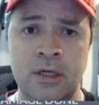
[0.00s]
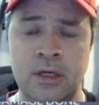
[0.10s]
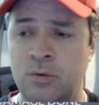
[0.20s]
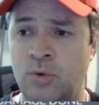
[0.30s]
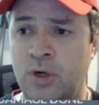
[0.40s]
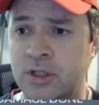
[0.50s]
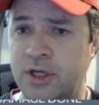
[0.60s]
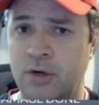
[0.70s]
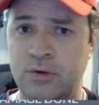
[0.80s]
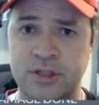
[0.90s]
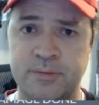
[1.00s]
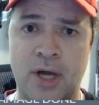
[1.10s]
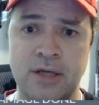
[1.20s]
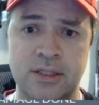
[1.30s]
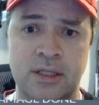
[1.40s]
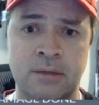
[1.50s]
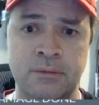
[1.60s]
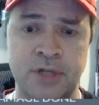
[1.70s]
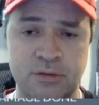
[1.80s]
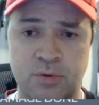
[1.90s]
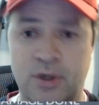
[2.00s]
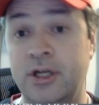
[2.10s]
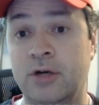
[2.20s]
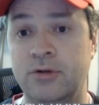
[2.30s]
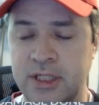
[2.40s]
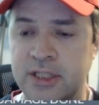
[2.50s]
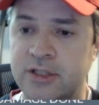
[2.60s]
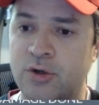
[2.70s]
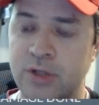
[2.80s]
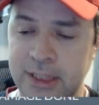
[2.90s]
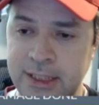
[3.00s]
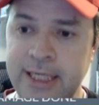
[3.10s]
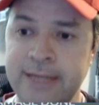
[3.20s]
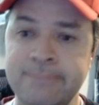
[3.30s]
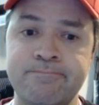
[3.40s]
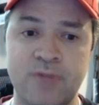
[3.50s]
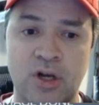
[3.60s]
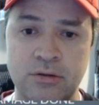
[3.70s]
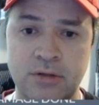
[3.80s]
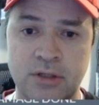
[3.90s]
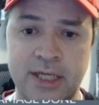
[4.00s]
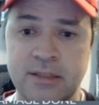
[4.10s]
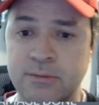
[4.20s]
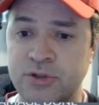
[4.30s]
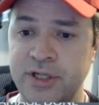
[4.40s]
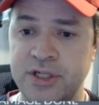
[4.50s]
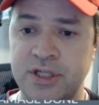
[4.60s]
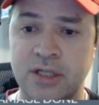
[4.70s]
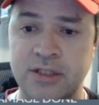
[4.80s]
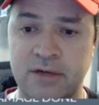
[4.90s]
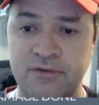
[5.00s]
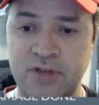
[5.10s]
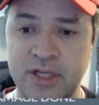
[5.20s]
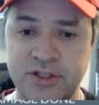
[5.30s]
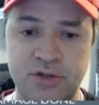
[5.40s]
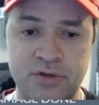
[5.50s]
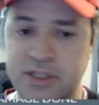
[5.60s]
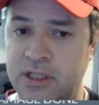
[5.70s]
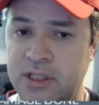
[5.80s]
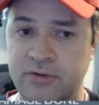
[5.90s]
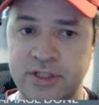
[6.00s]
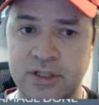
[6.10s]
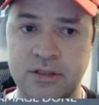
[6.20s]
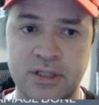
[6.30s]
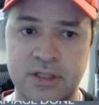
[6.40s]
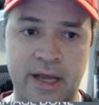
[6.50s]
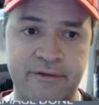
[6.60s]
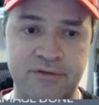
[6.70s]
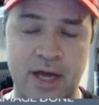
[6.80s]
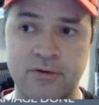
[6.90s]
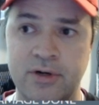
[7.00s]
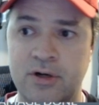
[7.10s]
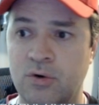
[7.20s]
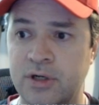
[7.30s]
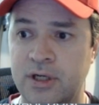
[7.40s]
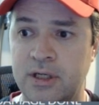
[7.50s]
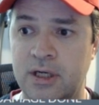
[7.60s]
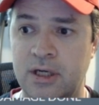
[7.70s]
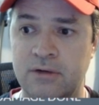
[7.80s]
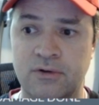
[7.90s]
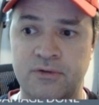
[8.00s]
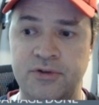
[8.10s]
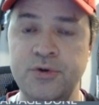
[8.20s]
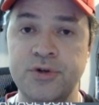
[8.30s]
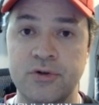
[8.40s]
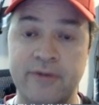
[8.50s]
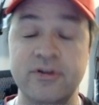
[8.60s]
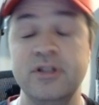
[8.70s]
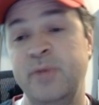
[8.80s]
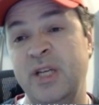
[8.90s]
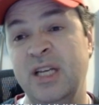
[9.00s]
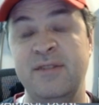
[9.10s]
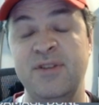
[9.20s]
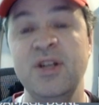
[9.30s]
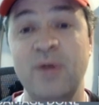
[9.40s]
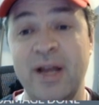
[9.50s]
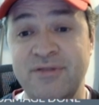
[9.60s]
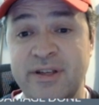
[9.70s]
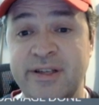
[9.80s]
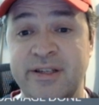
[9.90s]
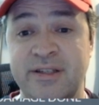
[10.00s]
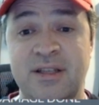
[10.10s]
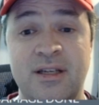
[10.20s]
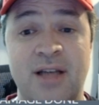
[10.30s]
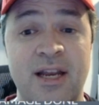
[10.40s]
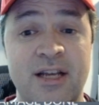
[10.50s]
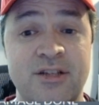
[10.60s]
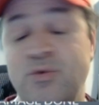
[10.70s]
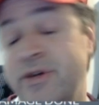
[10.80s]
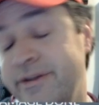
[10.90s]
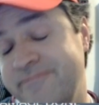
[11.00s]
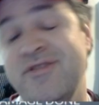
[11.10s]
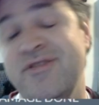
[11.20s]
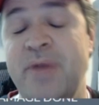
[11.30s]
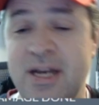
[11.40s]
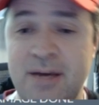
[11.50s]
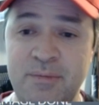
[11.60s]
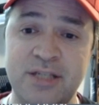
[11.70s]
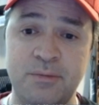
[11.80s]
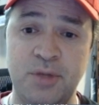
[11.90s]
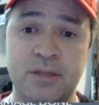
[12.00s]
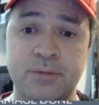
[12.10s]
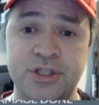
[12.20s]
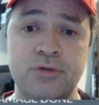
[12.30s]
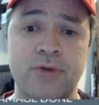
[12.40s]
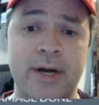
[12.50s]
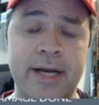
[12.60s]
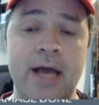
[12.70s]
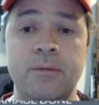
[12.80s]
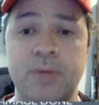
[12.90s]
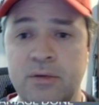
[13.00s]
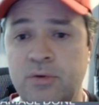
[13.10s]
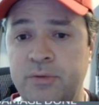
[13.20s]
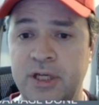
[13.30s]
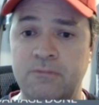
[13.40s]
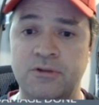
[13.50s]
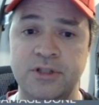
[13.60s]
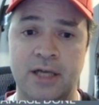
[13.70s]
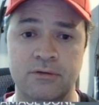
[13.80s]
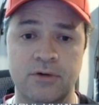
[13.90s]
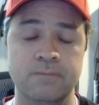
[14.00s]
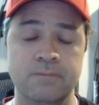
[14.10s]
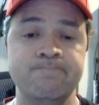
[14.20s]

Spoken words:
want to go into Spock's Club and they just want to go into Discord to see it. I'll take some screenshots of this so you can see the results and have that recorded for future reference, because if you don't have the NX01, it may not be as applicable to you right now, but it will be helpful down the road.